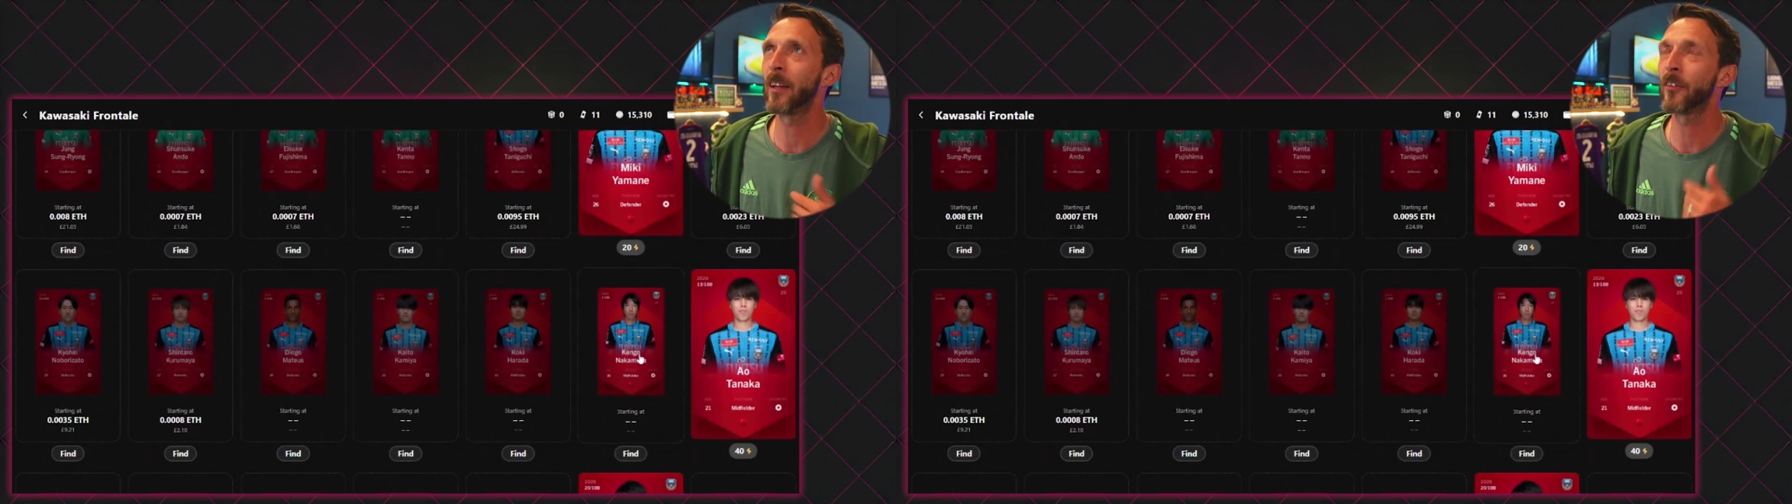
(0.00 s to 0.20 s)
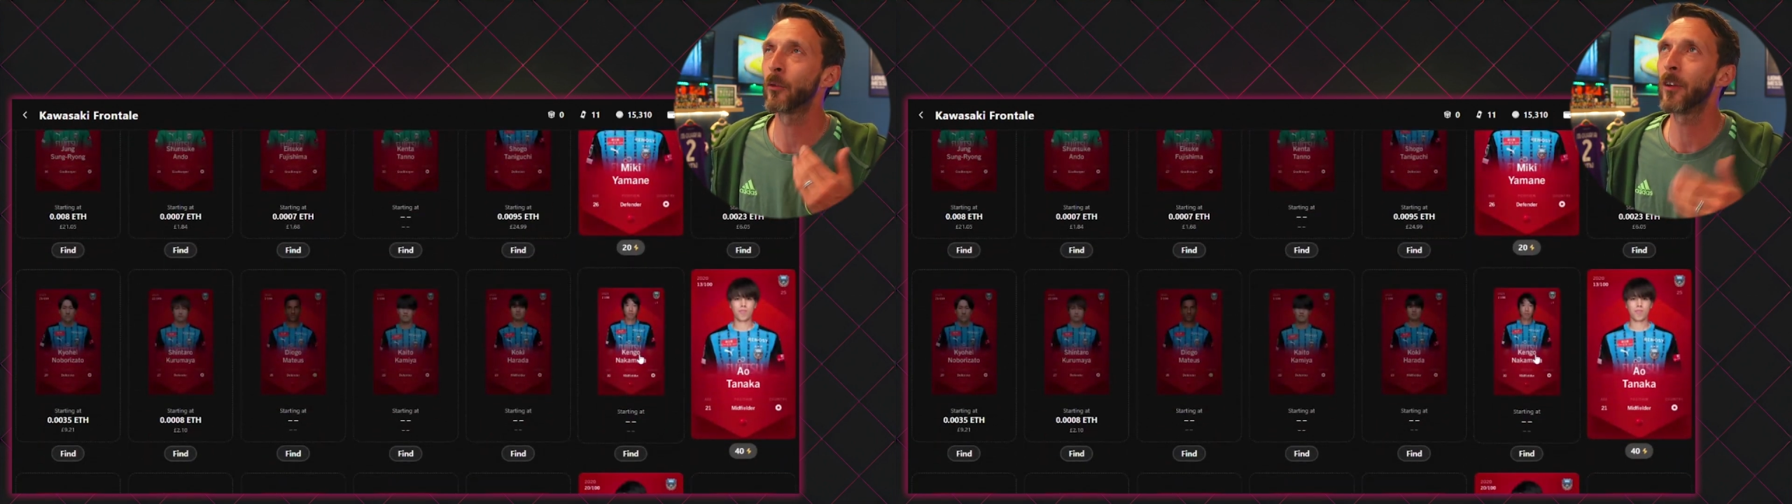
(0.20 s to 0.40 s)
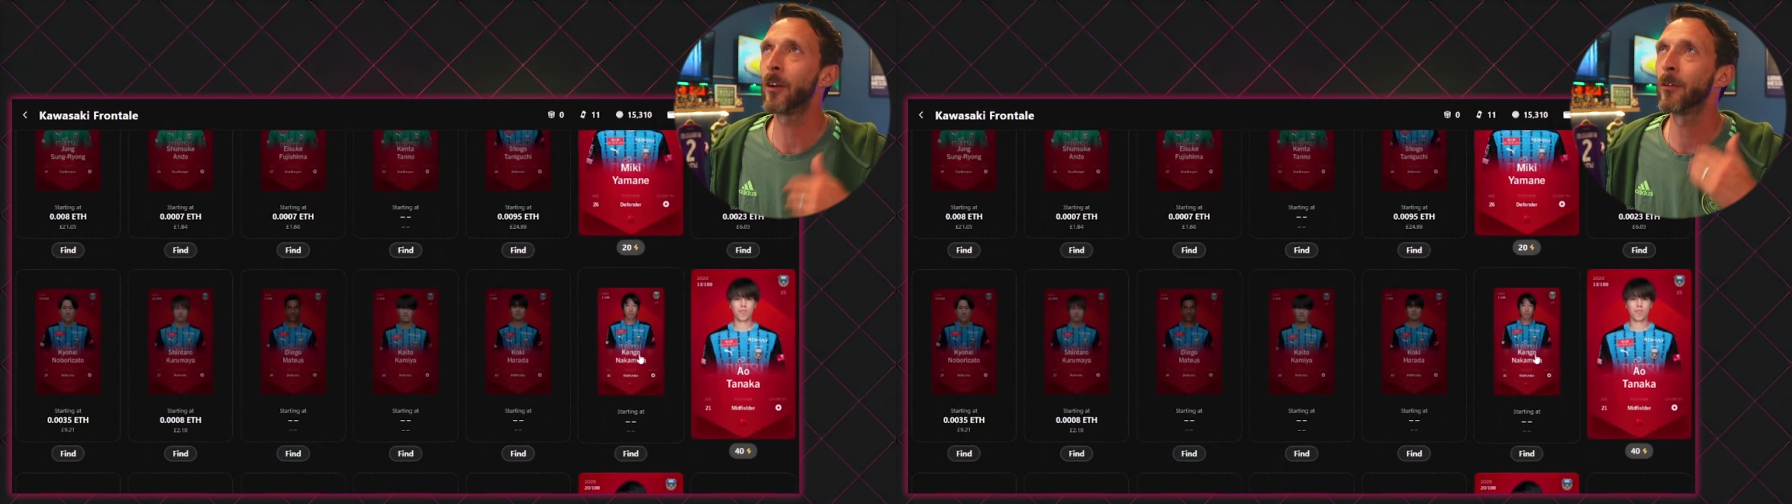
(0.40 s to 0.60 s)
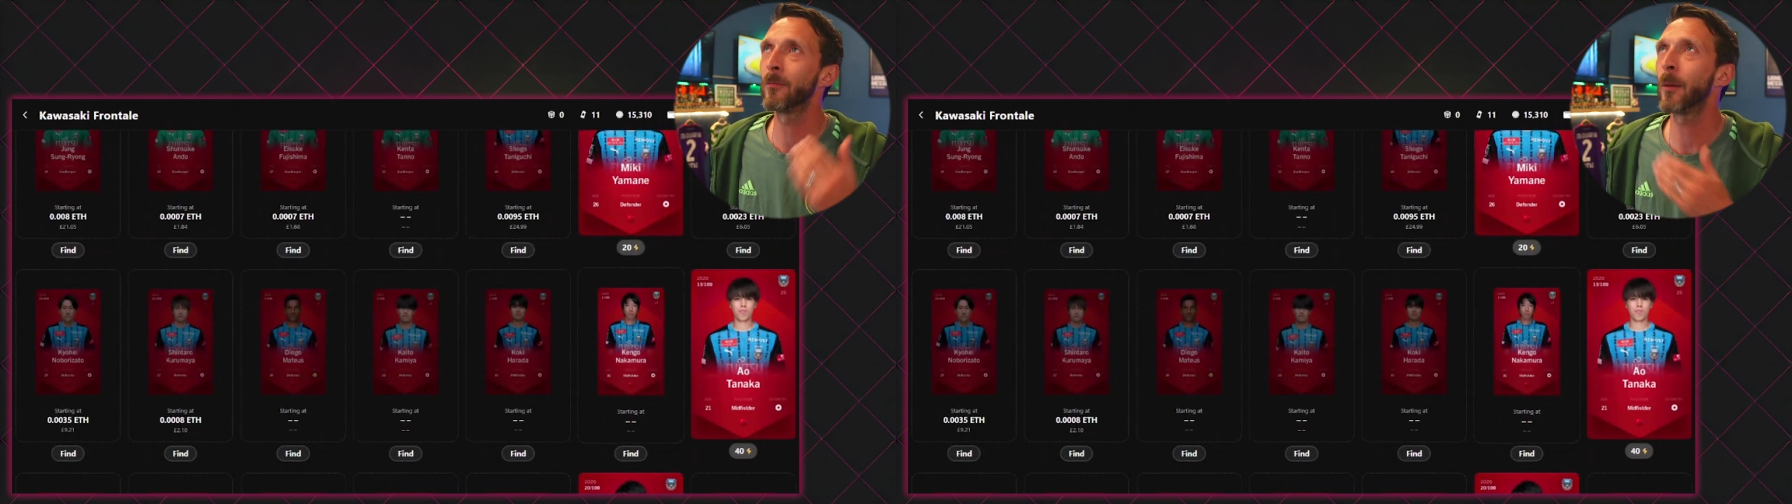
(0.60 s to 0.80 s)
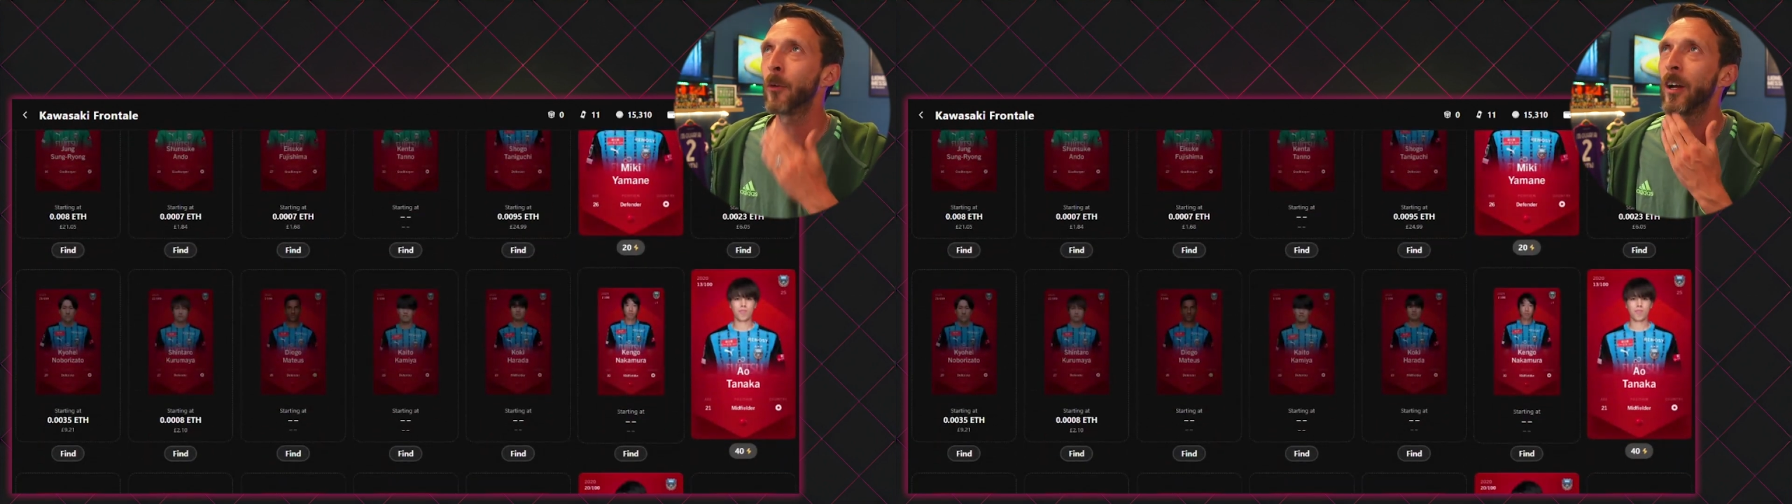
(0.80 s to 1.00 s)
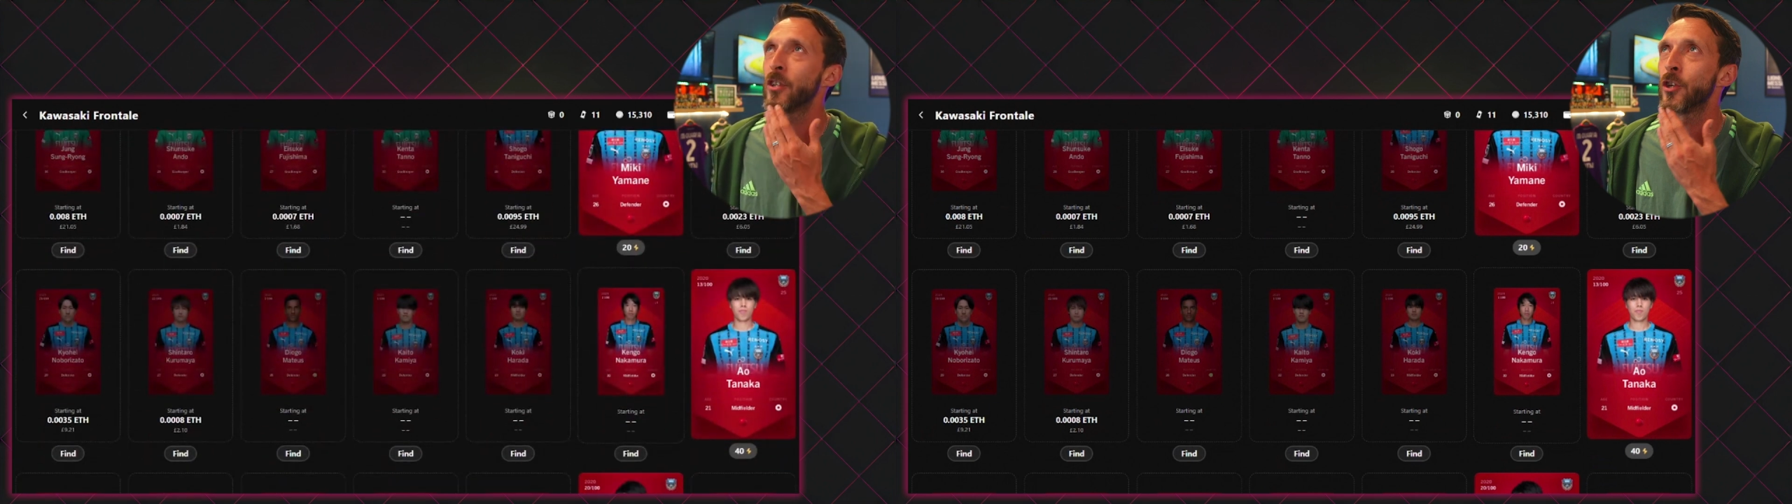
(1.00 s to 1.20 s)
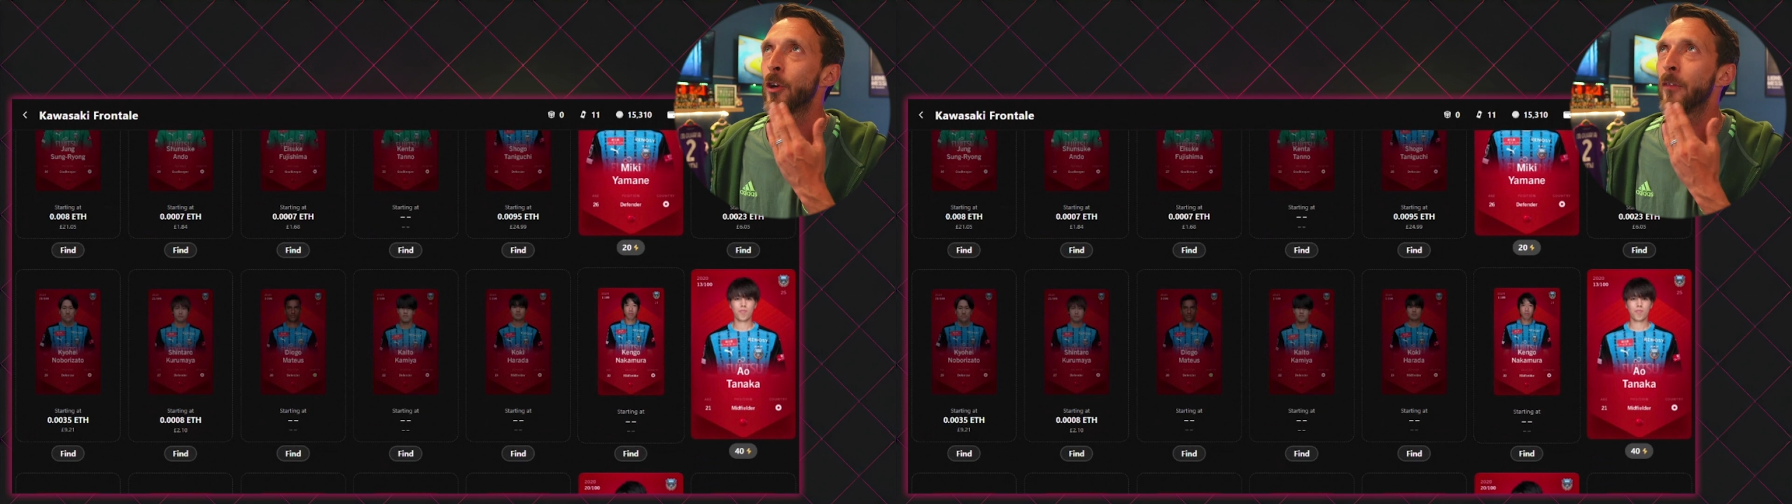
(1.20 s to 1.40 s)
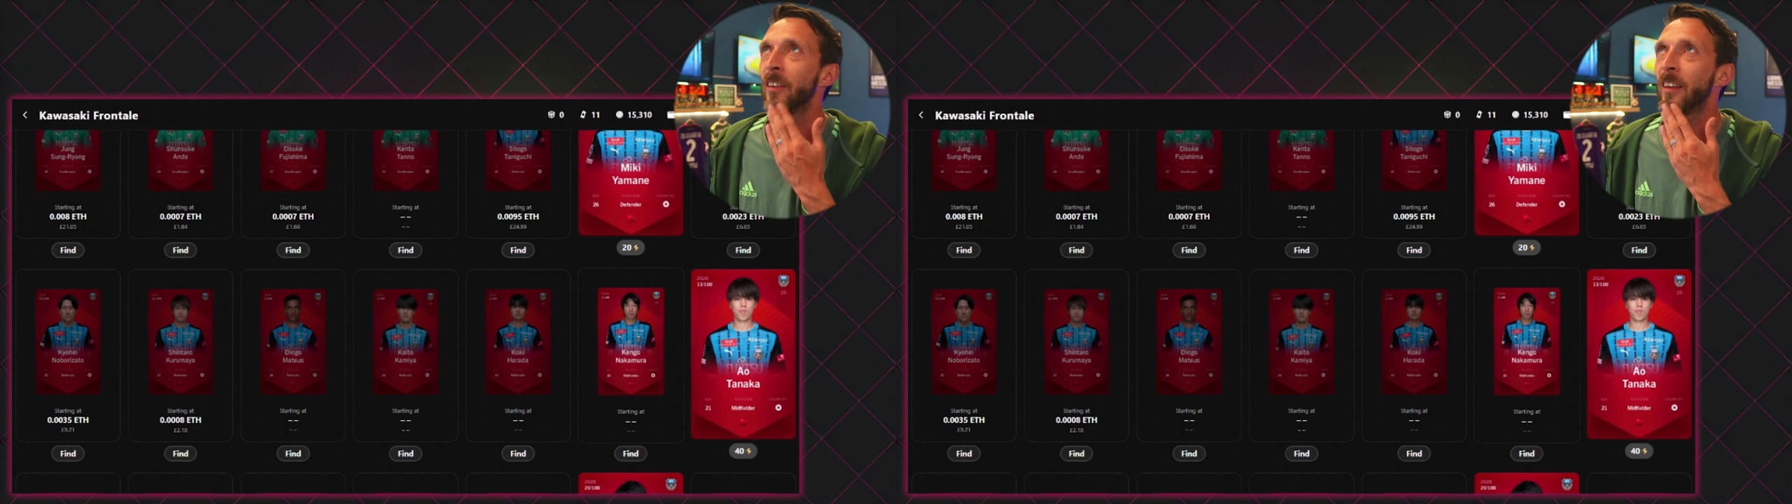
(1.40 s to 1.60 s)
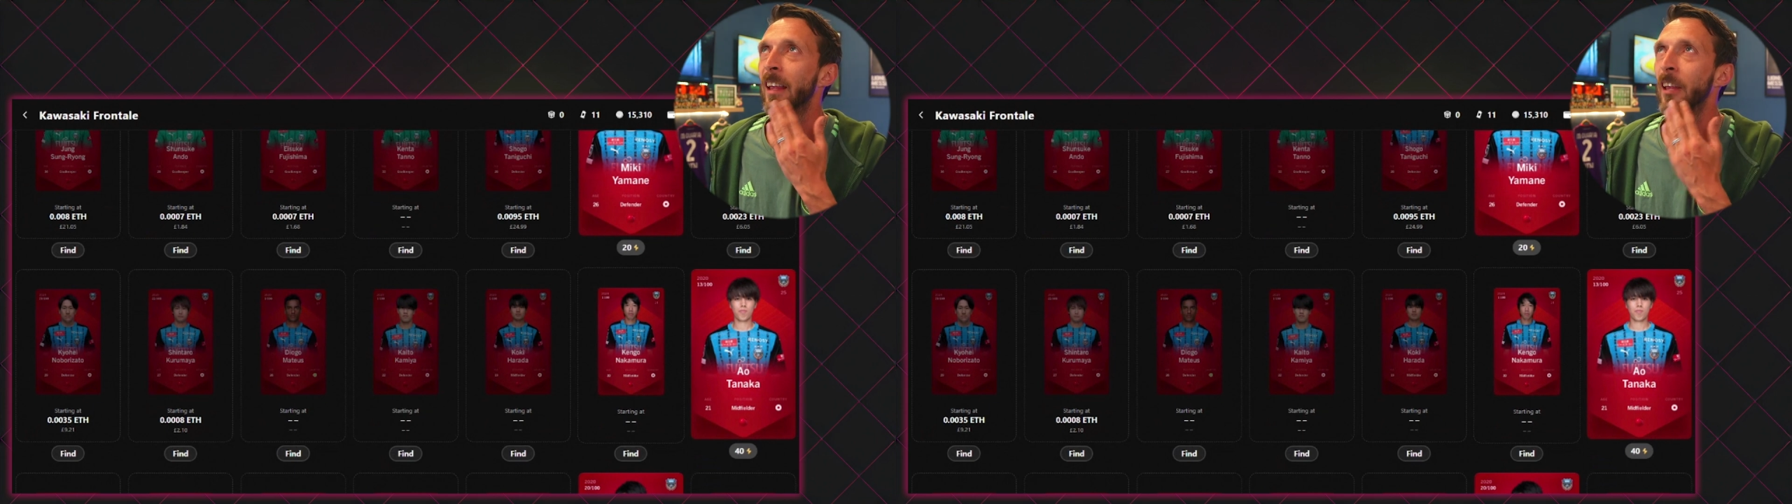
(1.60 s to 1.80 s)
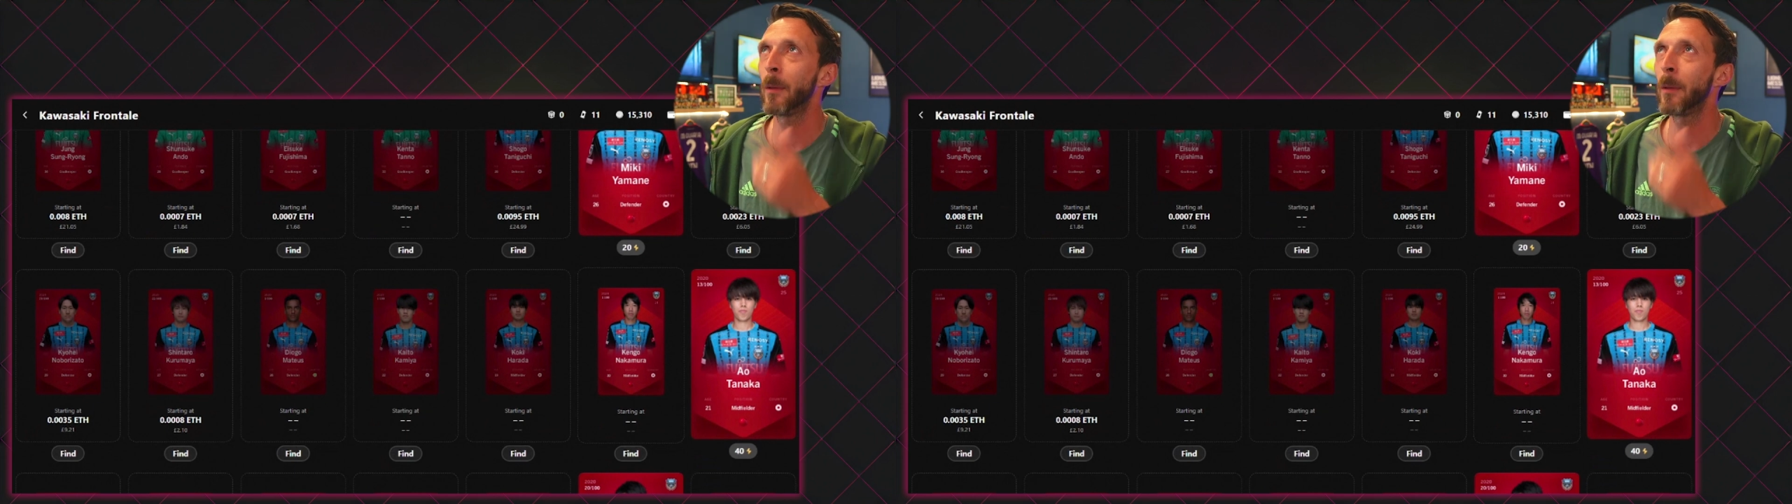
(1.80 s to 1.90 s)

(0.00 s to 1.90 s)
so now I'm not actually sure if that's the case.